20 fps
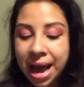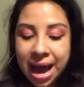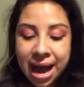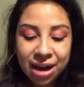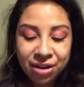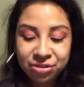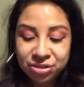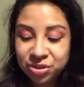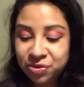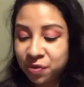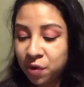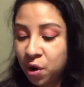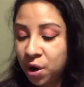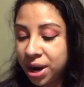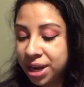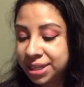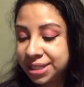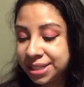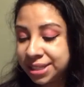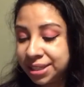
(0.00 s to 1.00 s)
As far
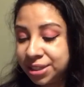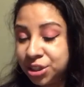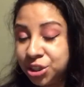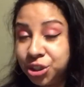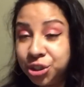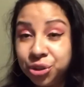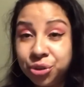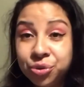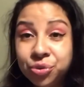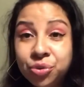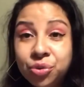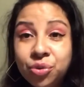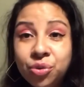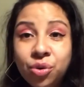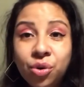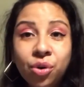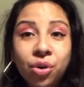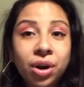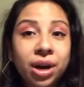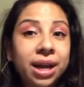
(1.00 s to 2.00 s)
as the dew
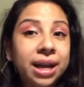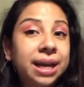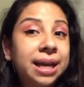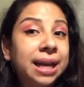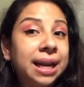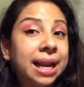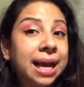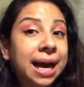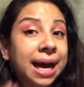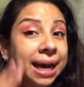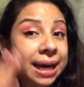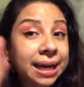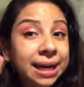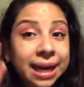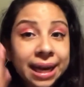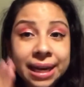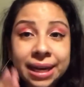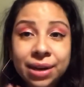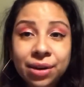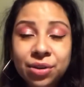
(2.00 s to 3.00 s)
or like
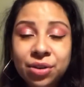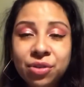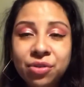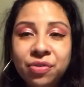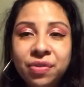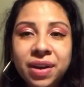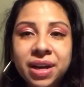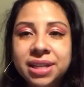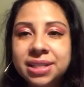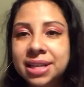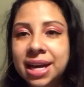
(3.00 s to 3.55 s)
highlighting on your face,